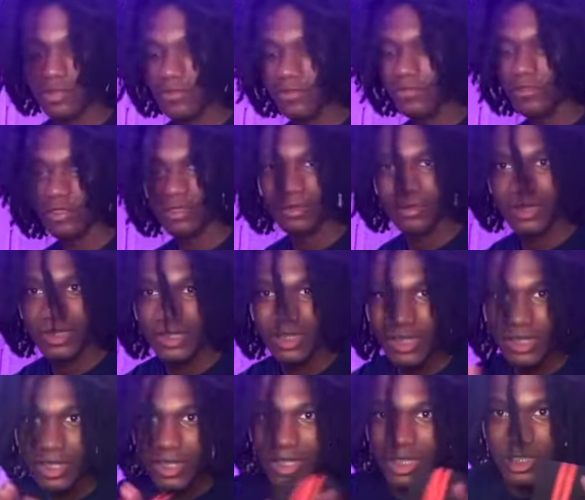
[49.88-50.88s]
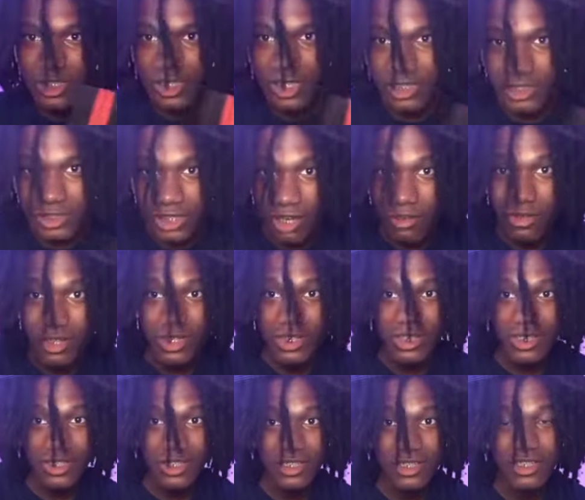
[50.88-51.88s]
feel me? Y'all
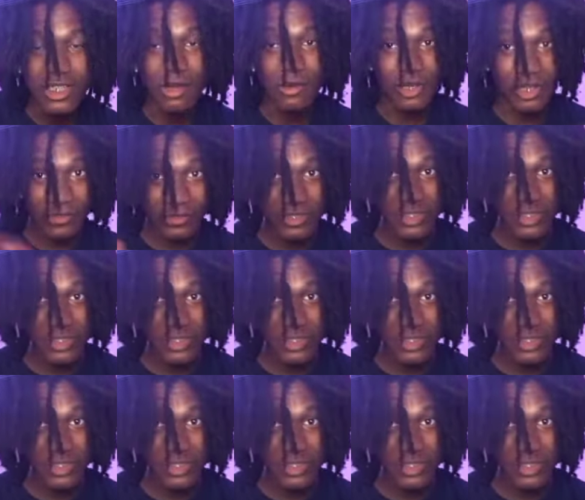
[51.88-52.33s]
ready? Y'all ready for